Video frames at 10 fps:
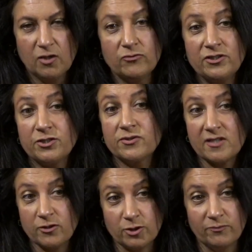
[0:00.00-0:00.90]
Reduce
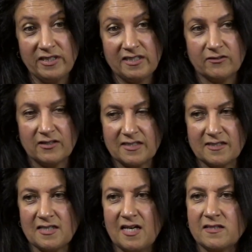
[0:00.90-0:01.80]
social media, as I
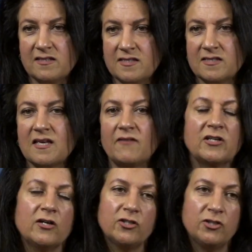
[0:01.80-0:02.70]
said, this is having
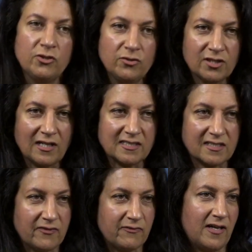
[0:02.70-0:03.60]
a huge
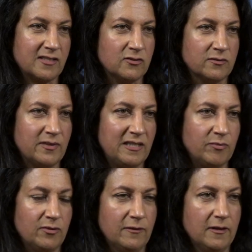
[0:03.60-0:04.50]
negative effect on
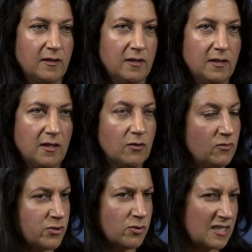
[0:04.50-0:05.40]
people. We
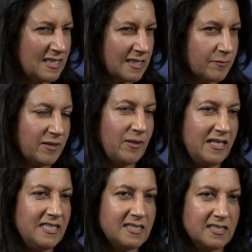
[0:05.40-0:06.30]
talked a little bit about
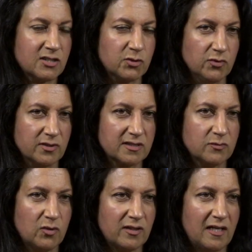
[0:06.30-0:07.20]
eating disorders,
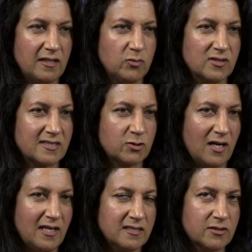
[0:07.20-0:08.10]
and what I was
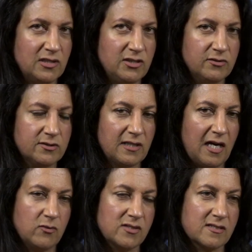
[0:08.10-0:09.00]
trying to allude to
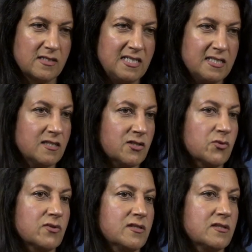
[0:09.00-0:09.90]
there was that eating
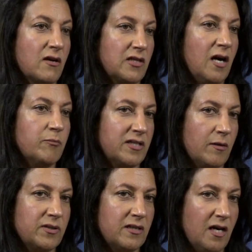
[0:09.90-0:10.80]
disorders is going up and
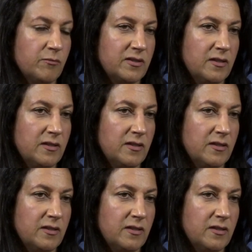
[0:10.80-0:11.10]
up and up.